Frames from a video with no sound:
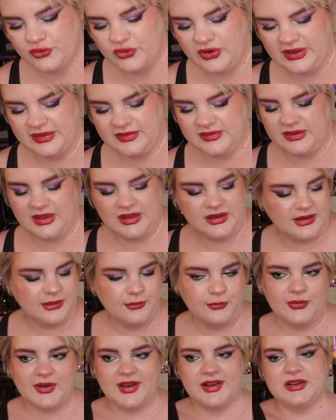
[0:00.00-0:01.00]
treat. And
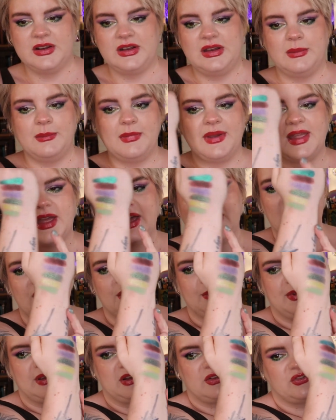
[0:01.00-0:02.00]
then finally, my
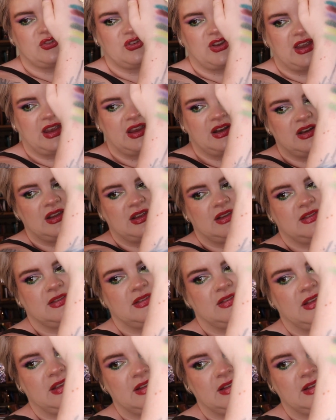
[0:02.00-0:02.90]
hand-picked shade is